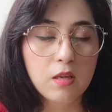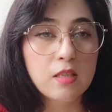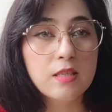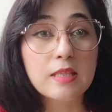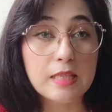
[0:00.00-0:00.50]

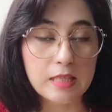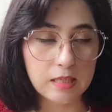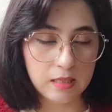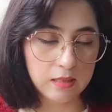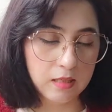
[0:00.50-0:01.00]
succeeded
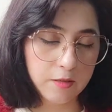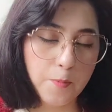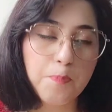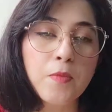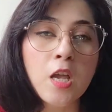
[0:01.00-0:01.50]
in that.
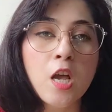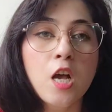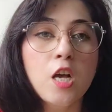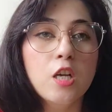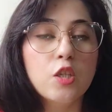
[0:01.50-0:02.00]

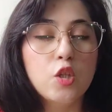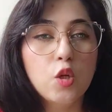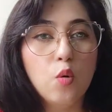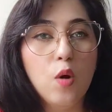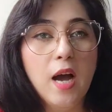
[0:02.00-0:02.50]

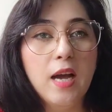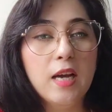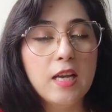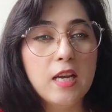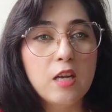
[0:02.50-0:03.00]
So
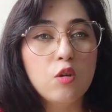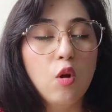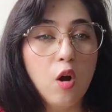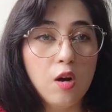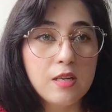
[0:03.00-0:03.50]
I
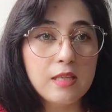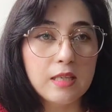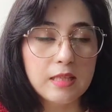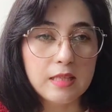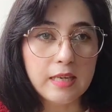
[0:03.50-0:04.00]
called
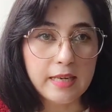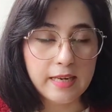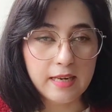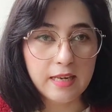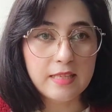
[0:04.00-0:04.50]
the
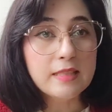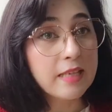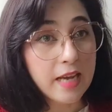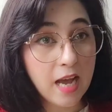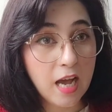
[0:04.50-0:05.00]
airline.
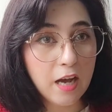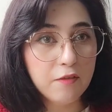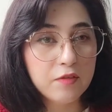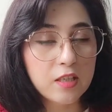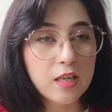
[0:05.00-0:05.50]
They
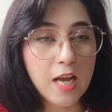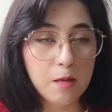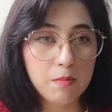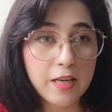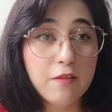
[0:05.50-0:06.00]
have their
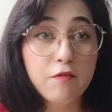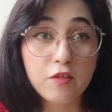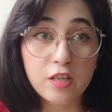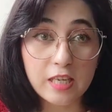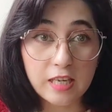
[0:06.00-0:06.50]
helpline
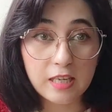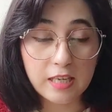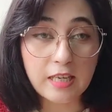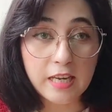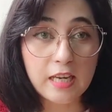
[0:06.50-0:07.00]
for
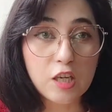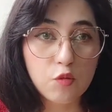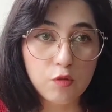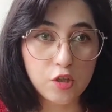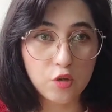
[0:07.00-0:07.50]
in English
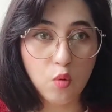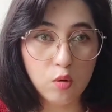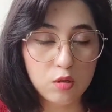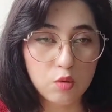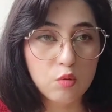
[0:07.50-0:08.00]
version
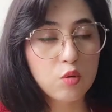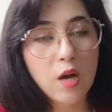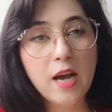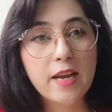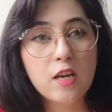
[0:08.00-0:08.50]
also. So
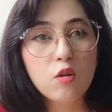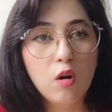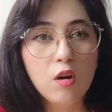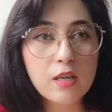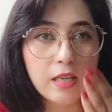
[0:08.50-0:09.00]
I
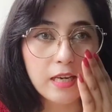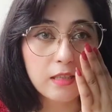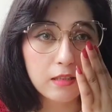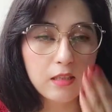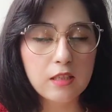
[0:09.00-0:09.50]
called,
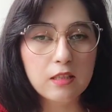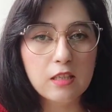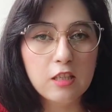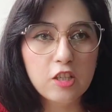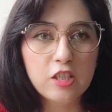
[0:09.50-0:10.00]
and
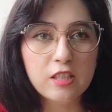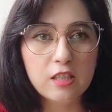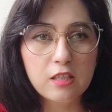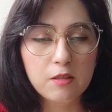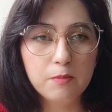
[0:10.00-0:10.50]

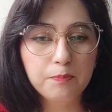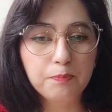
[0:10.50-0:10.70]
their